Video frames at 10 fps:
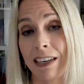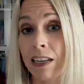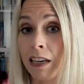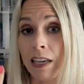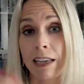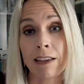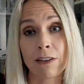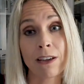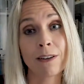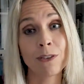And
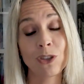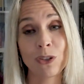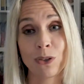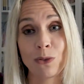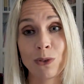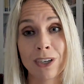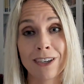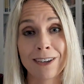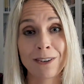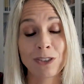
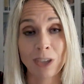to